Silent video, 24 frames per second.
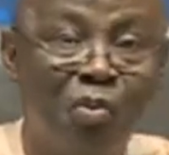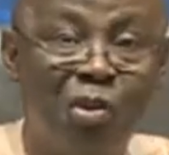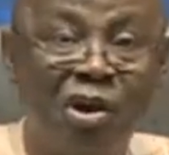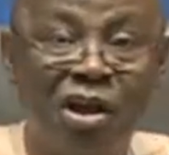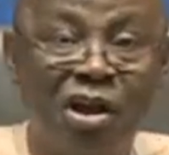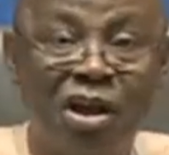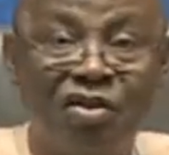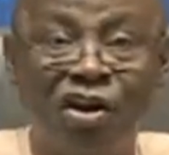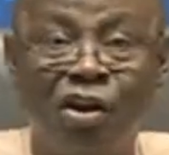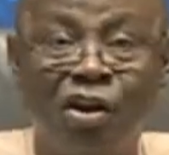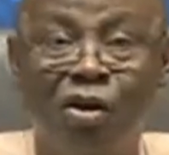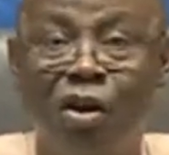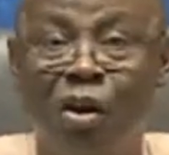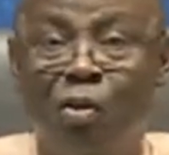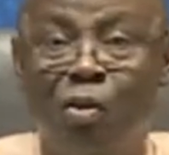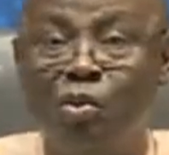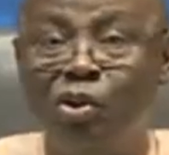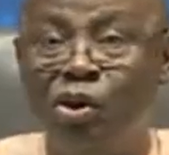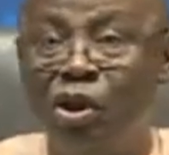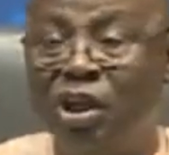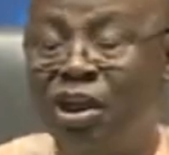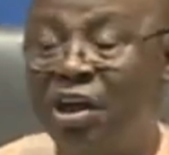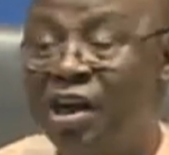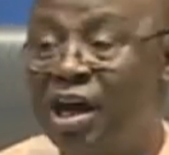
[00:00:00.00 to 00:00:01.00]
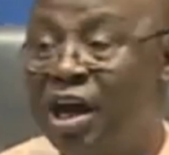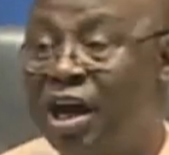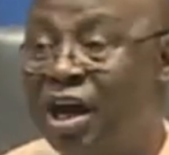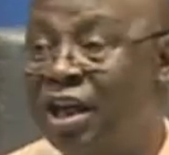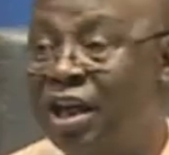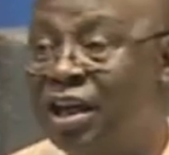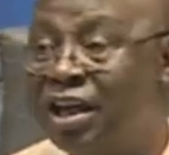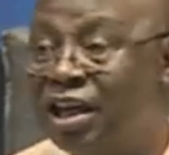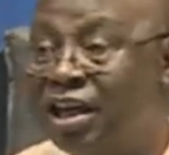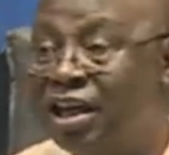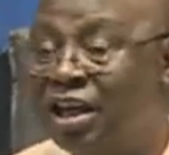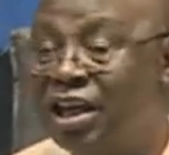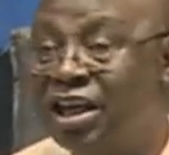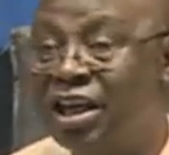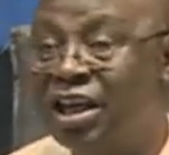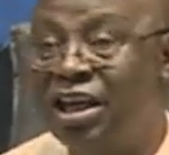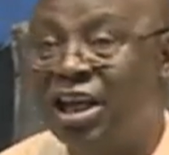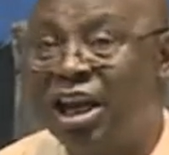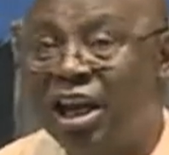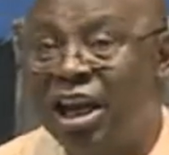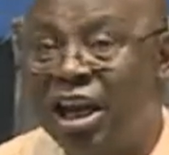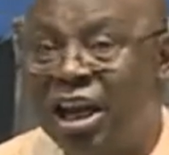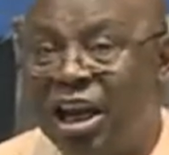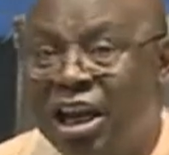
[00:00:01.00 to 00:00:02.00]
But as a humble leader,
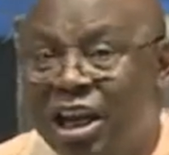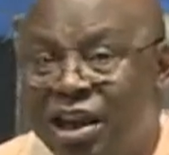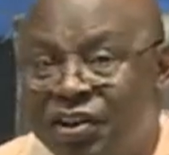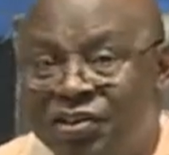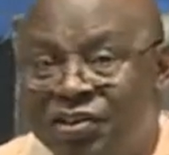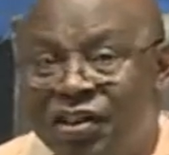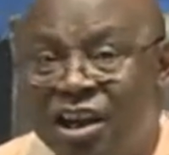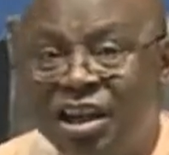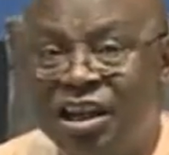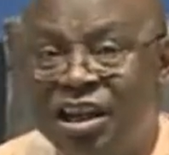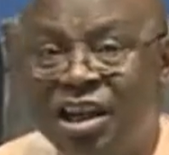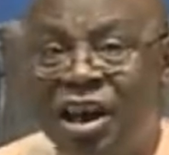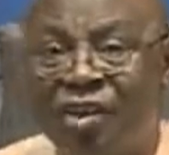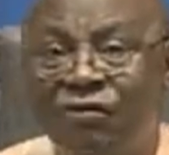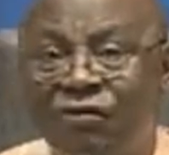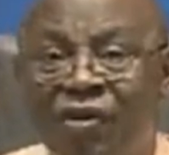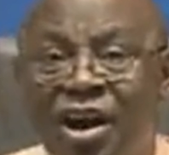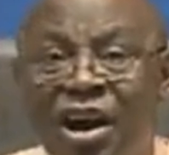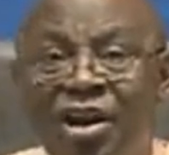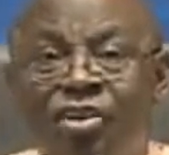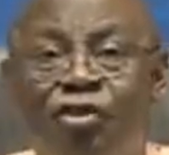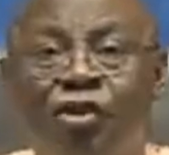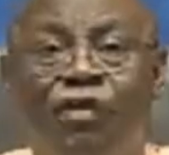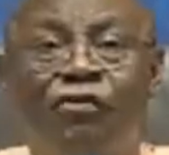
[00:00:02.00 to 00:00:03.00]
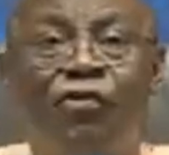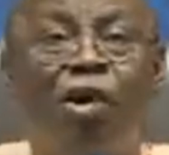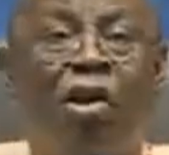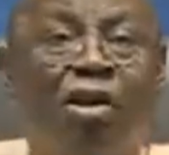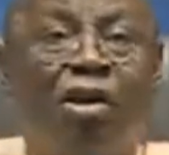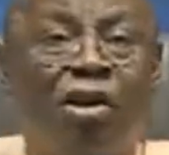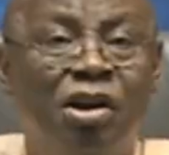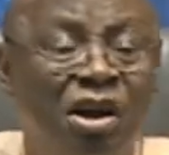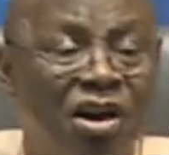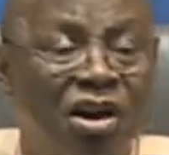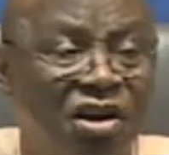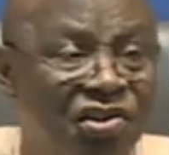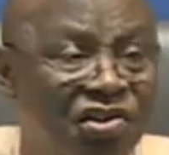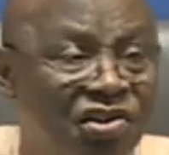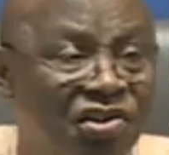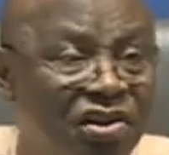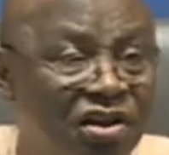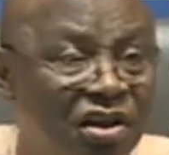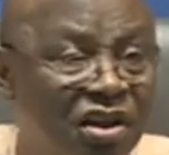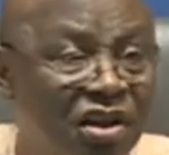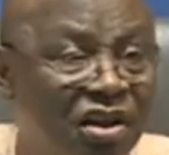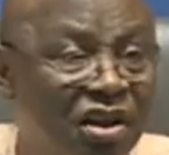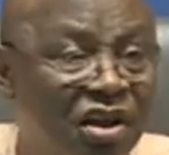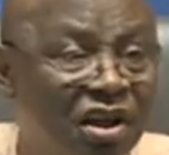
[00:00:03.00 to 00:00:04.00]
he enlisted the advice of
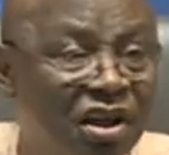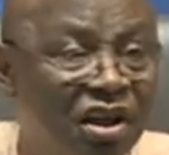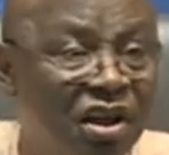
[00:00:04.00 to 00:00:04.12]
others.